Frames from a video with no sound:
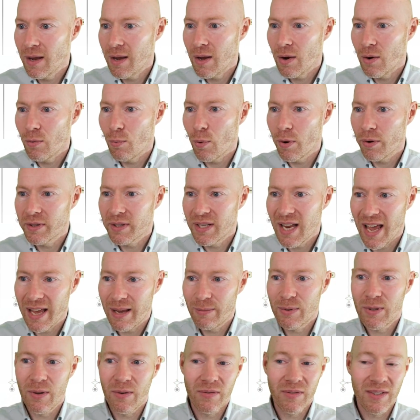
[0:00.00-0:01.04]
What
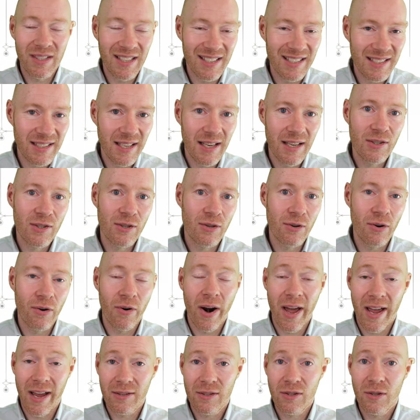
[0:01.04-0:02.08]
types of decision or
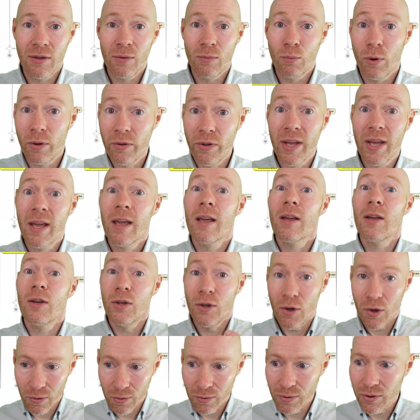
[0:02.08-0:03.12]
action will the
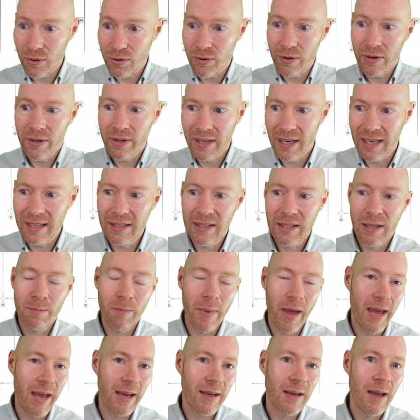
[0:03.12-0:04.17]
user need to
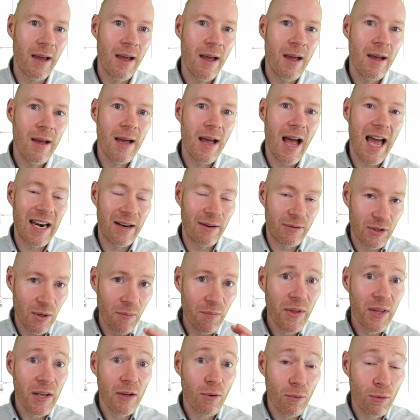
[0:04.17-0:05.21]
make? And if
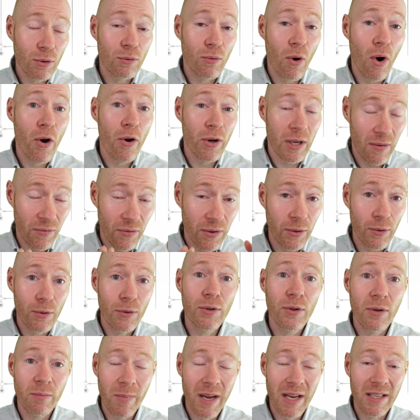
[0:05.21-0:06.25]
something goes wrong, if the
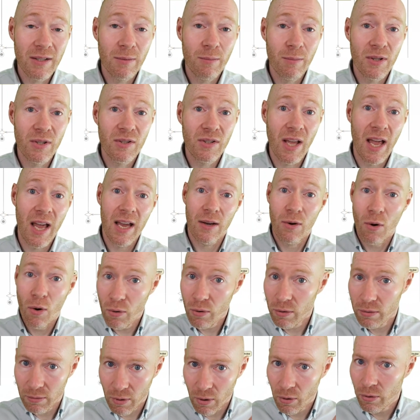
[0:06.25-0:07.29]
user makes a mistake
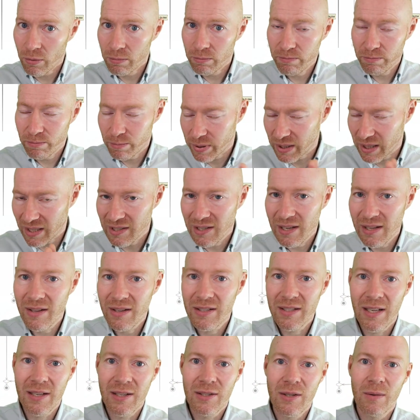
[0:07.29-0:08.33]
or potentially the
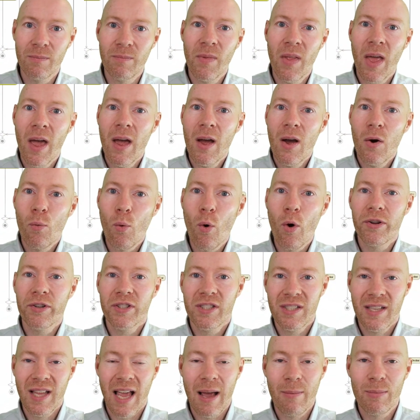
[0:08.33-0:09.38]
system, what
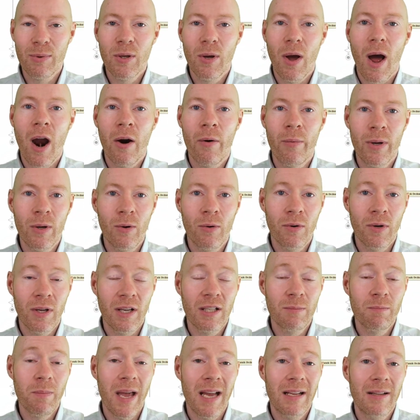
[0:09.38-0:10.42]
steps are we going to
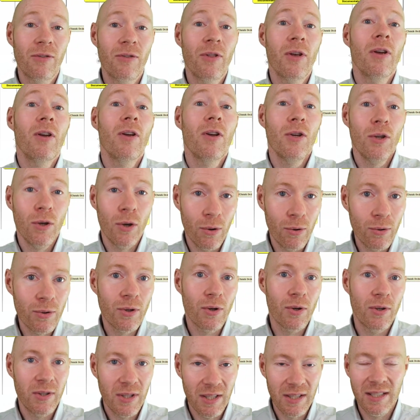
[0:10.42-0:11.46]
expect the user
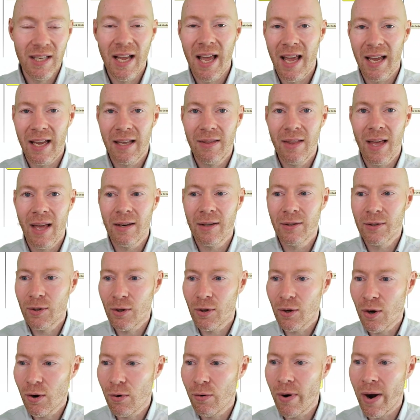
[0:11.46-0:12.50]
to take then to
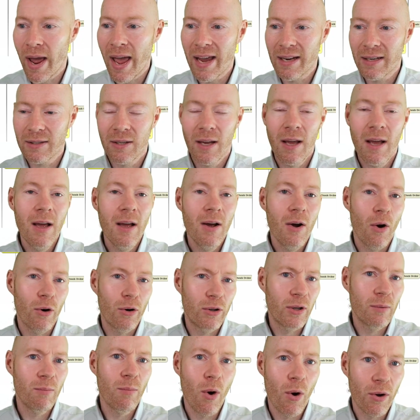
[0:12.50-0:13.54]
correct or to
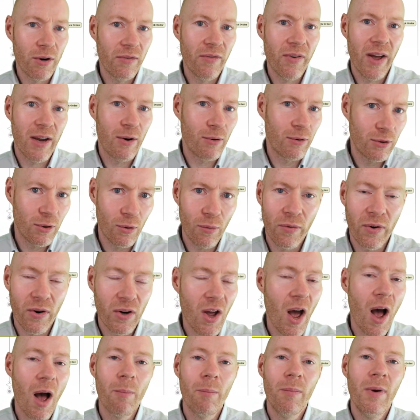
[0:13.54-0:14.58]
modify or to
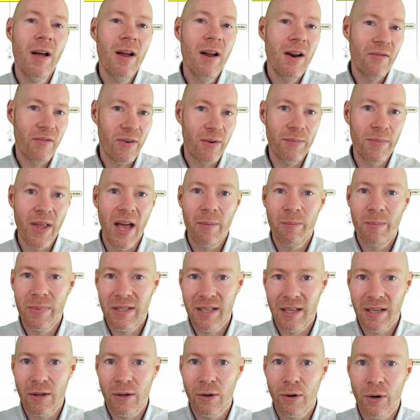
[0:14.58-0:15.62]
overcome from that
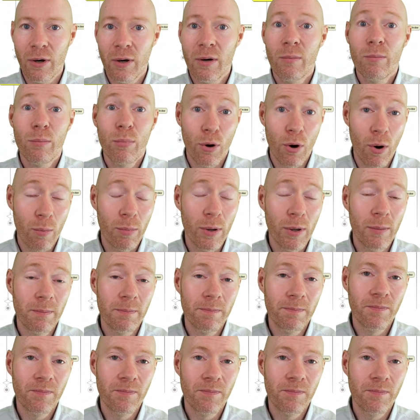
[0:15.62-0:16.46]
particular problem?